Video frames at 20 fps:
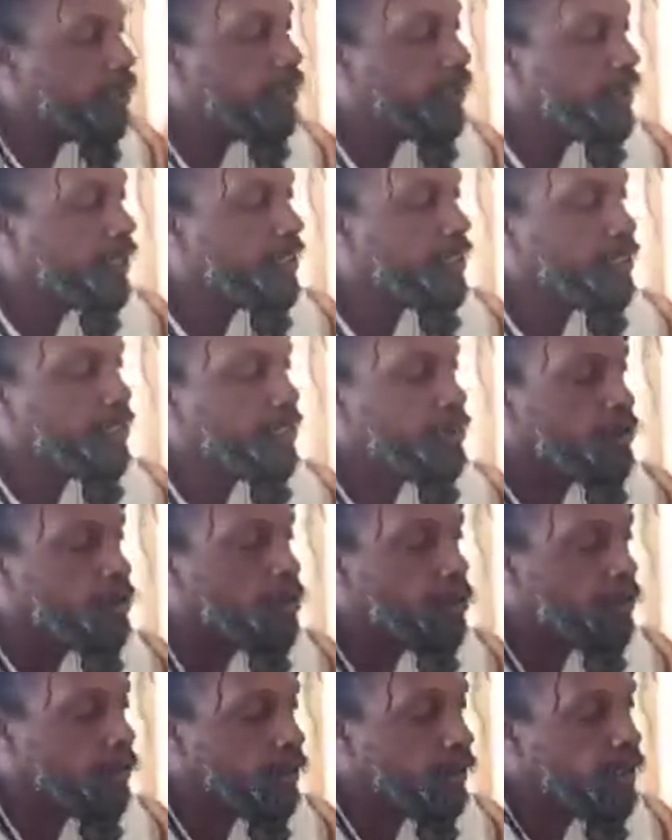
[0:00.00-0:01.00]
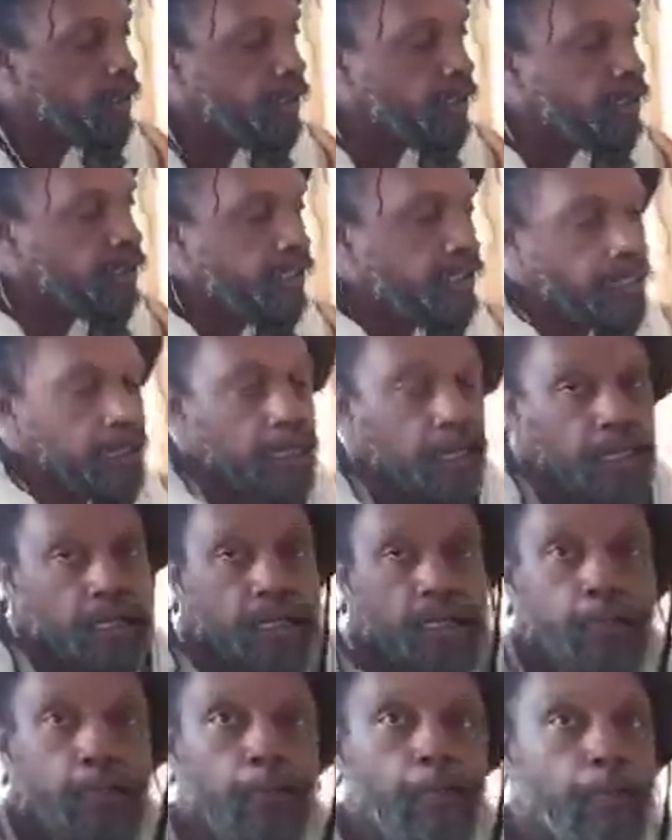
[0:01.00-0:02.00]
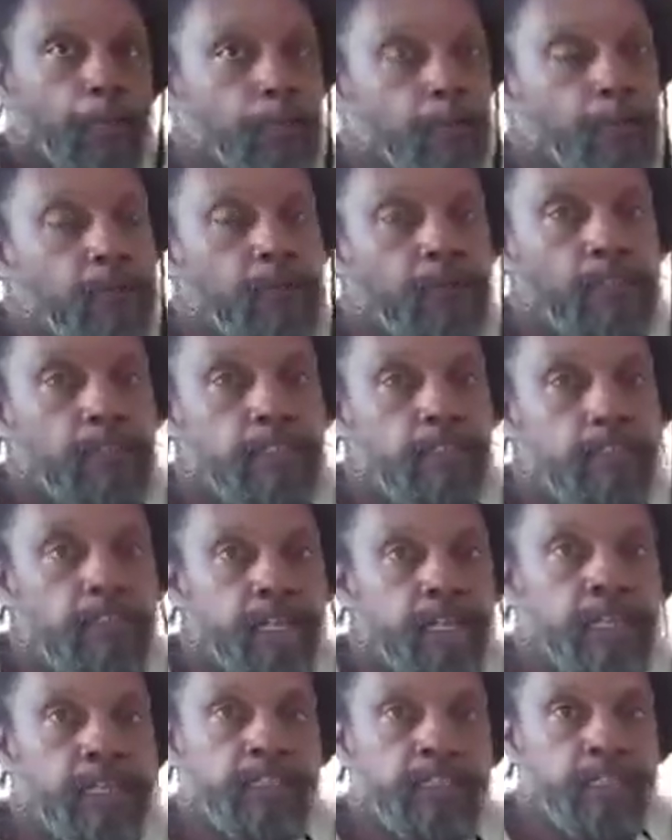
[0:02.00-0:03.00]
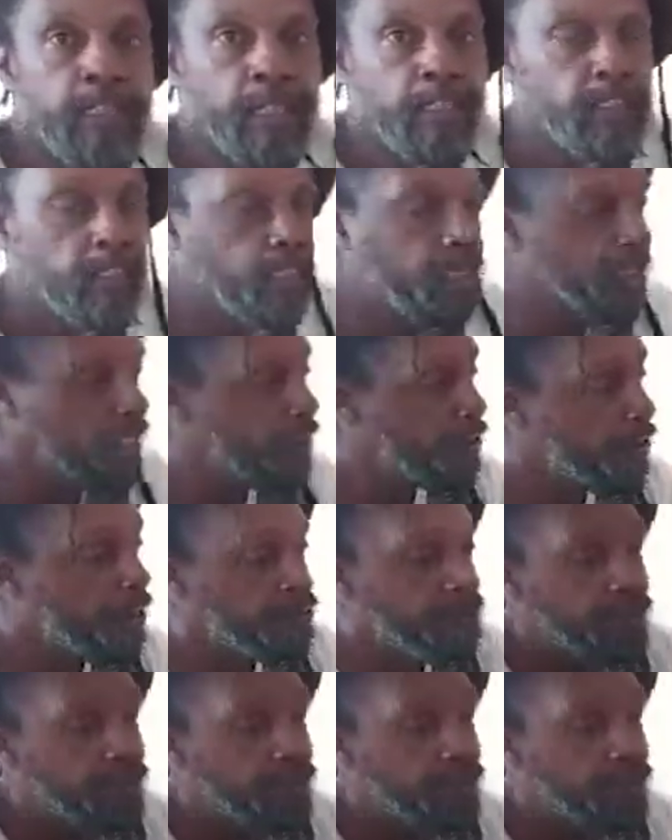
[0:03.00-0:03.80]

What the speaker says: that are not in set A. So I can say that again, and you can